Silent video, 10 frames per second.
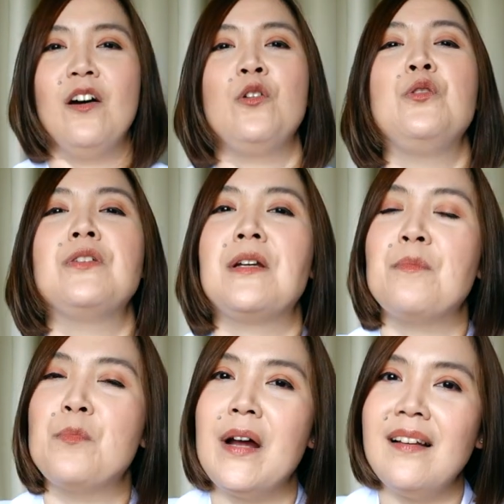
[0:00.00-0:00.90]
use an
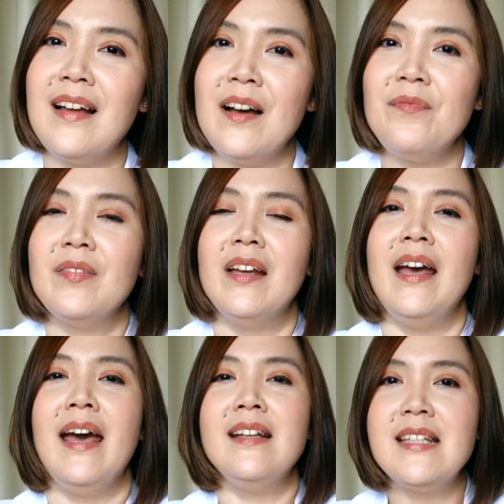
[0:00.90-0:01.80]
umbrella,
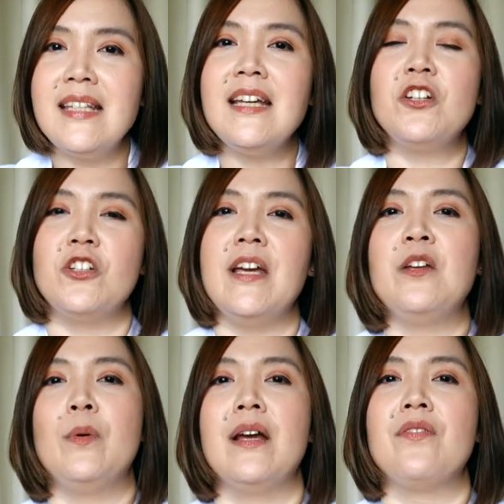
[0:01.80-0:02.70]
and seek
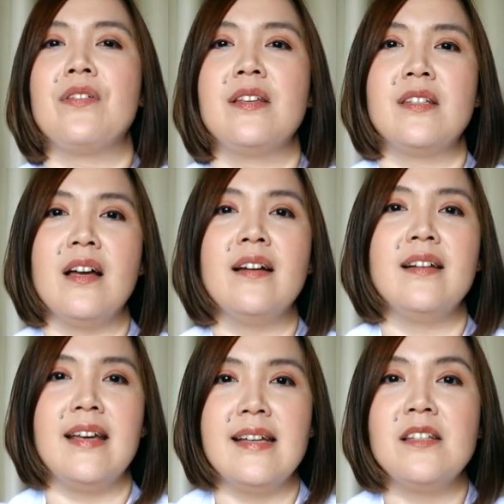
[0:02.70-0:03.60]
shade whenever the
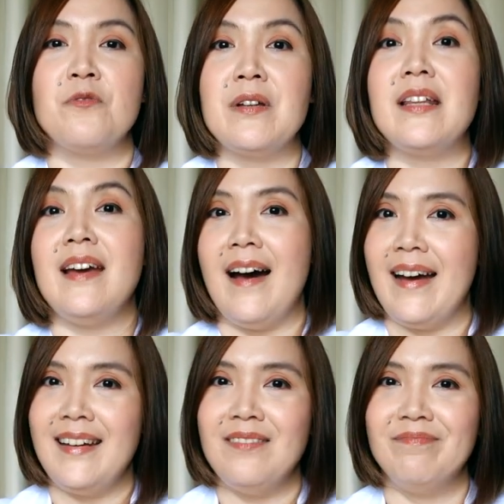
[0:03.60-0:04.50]
sun is really
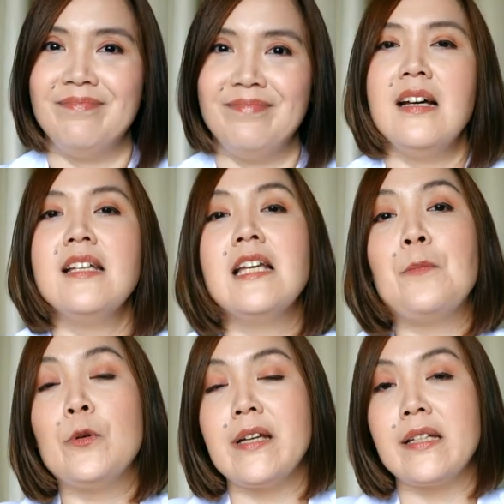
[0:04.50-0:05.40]
high. Sun
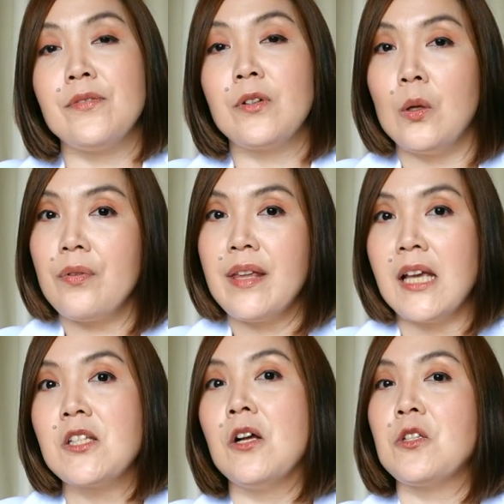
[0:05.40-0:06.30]
protective clothing
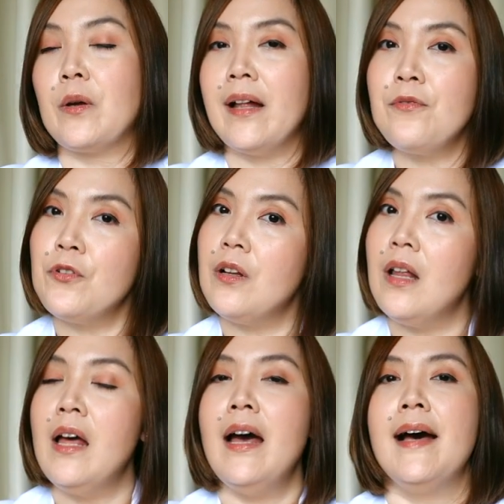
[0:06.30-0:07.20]
is also helpful,
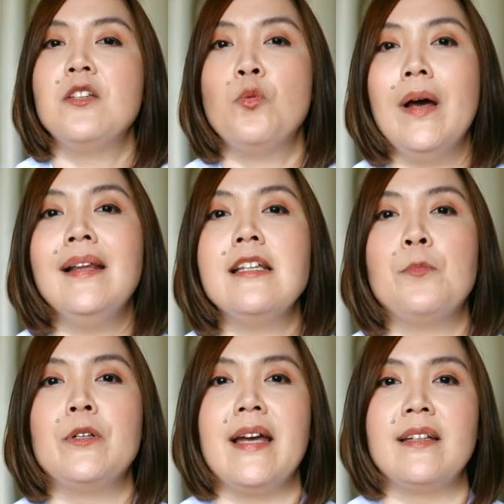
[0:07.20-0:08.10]
as well as
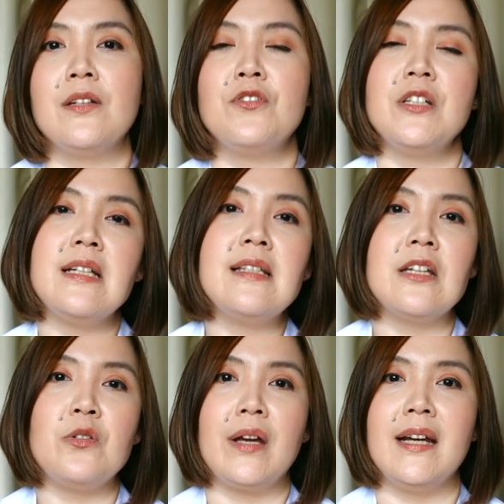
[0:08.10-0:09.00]
protective shields
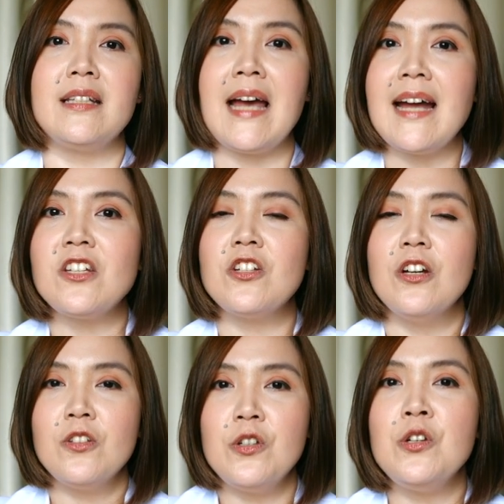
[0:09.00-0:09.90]
that you can attach
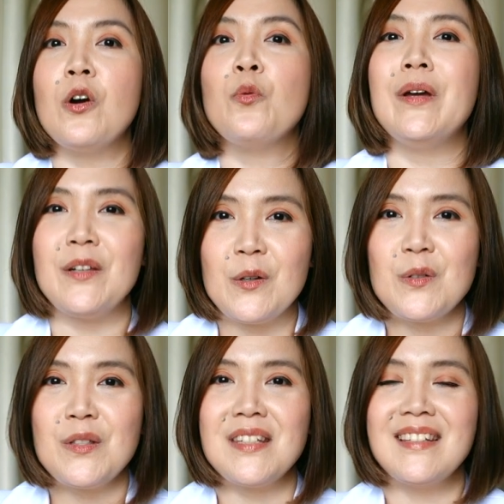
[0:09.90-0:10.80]
to your
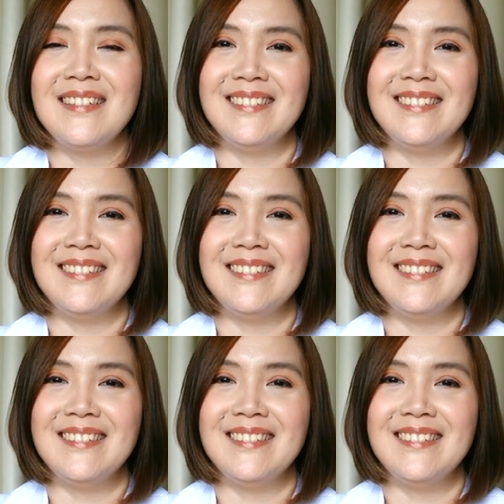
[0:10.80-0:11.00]
windows.